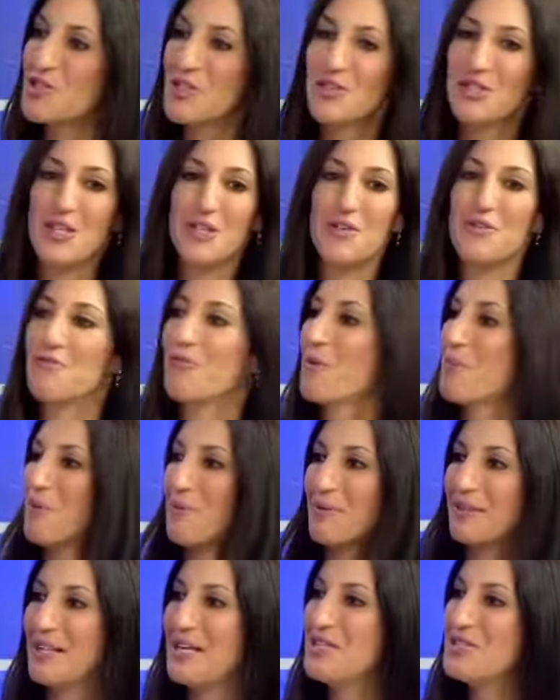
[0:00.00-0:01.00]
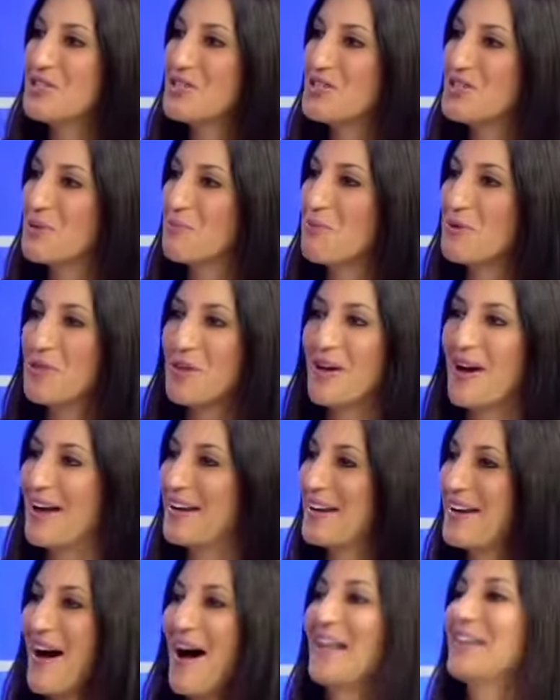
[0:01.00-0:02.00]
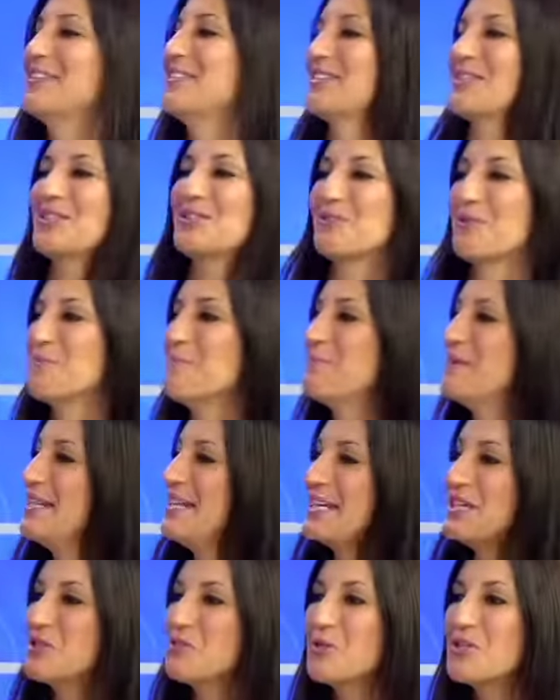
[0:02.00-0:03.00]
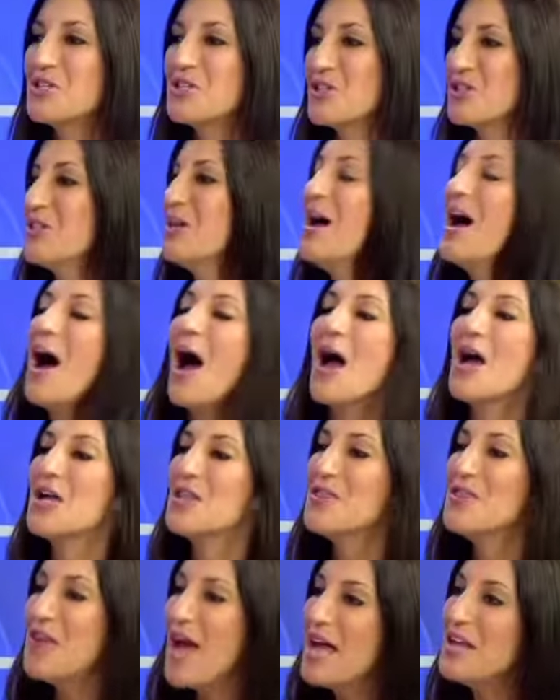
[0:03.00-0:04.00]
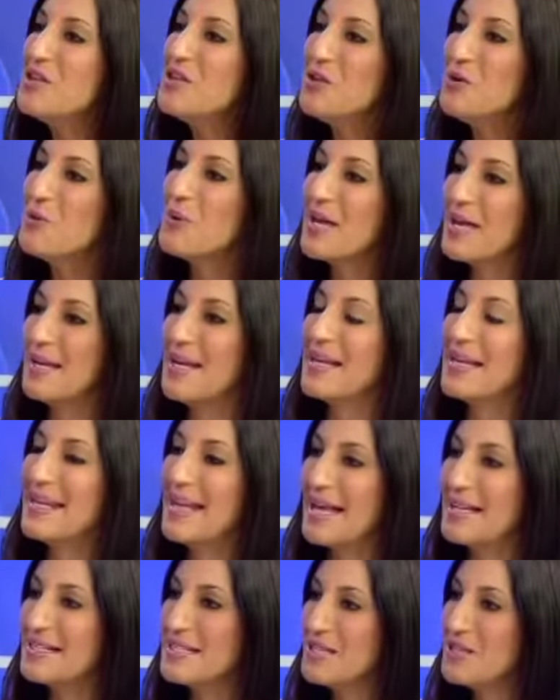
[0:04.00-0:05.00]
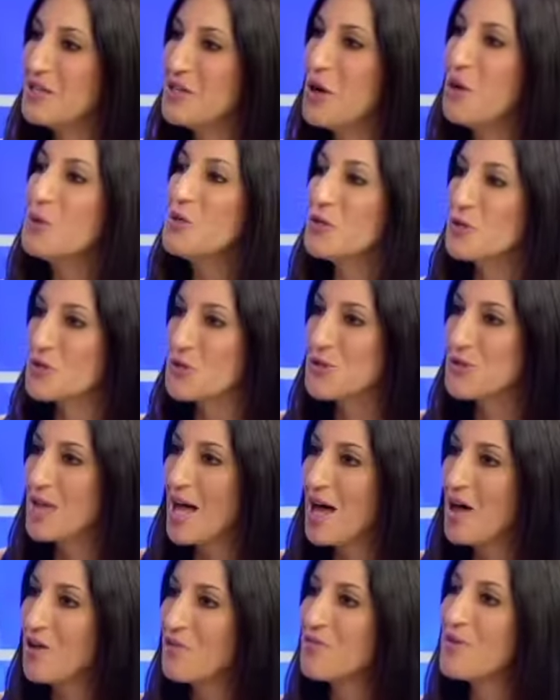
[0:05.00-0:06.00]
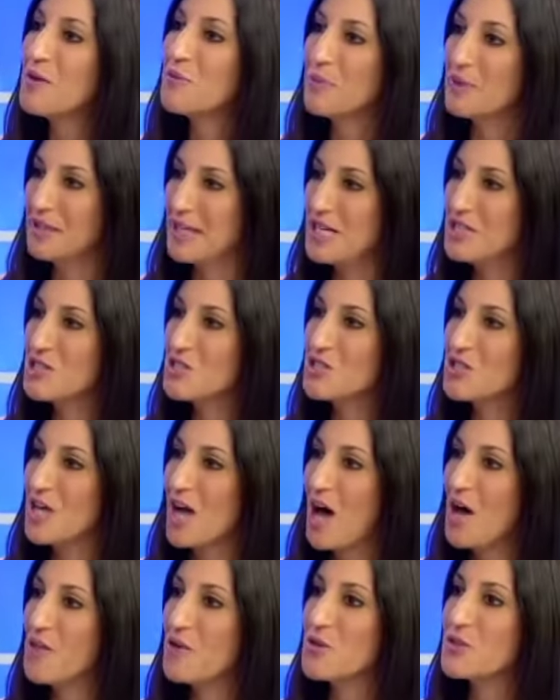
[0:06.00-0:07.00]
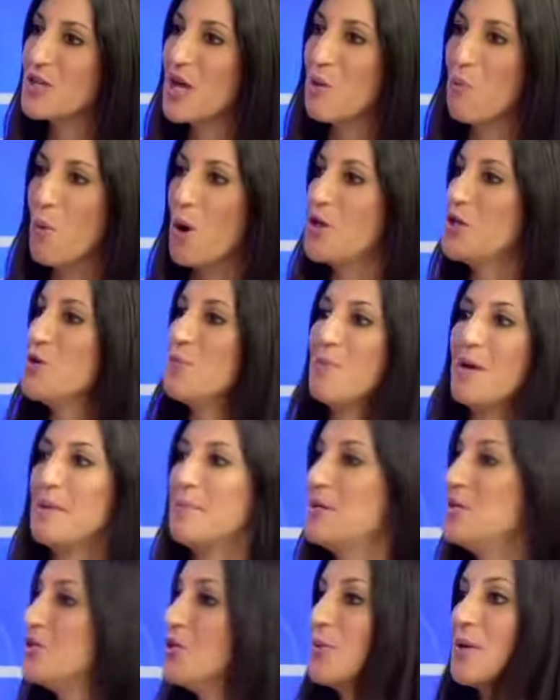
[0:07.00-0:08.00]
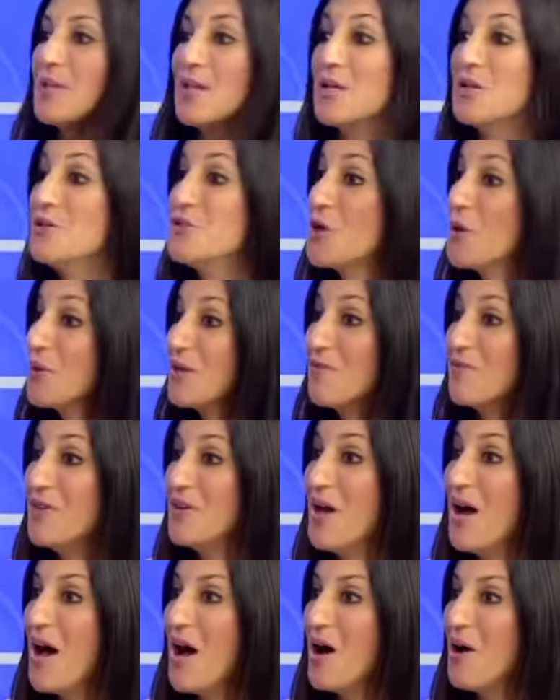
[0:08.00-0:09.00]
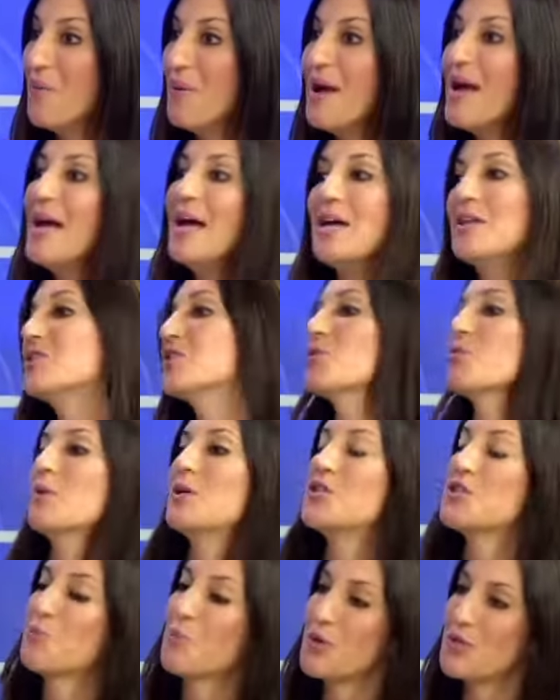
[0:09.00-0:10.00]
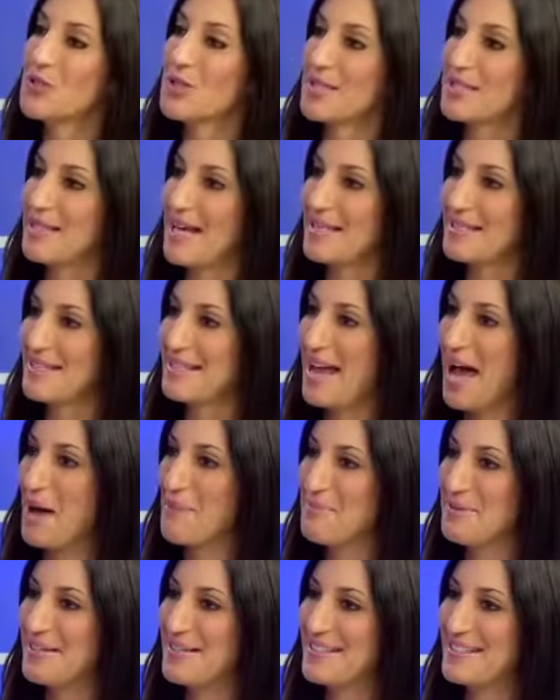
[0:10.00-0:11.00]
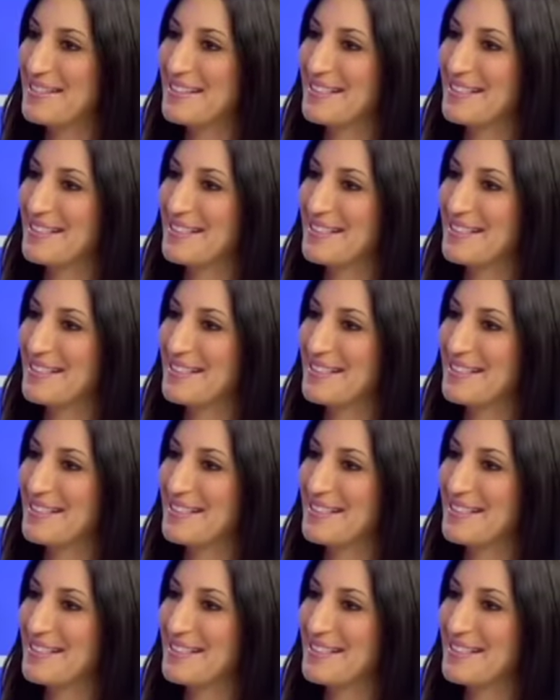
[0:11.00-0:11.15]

just like you form a relationship with a gynecologist or a pediatrician, then you can get to know yourself in relation to others and what you may be doing that you don't even know to reach more success and happiness.